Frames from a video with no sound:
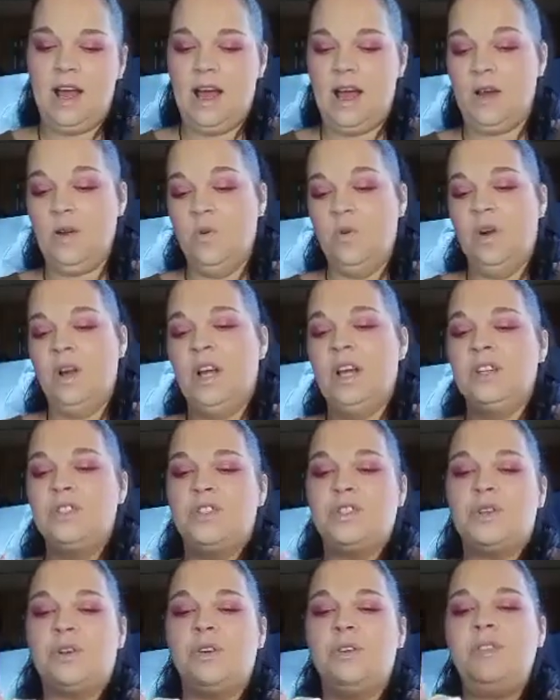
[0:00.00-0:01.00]
Oh,
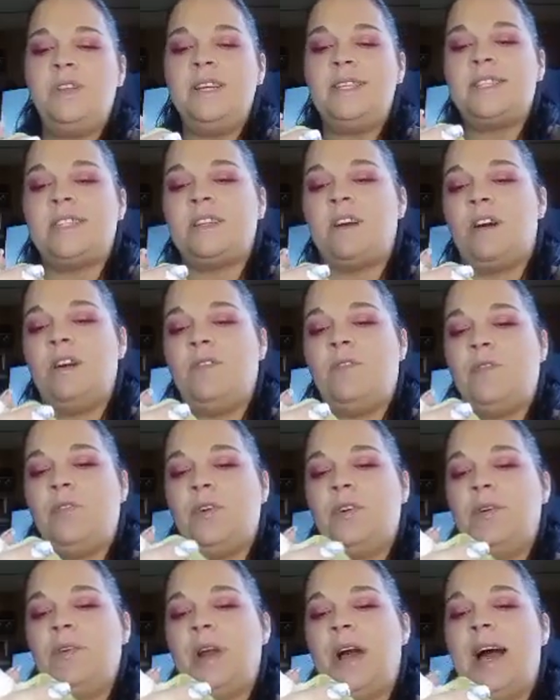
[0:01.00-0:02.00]
Truly
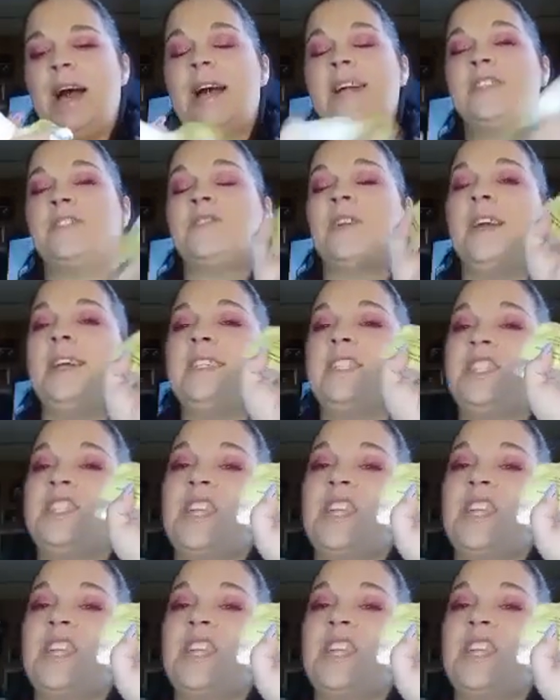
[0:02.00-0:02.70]
Starfruit Hydrate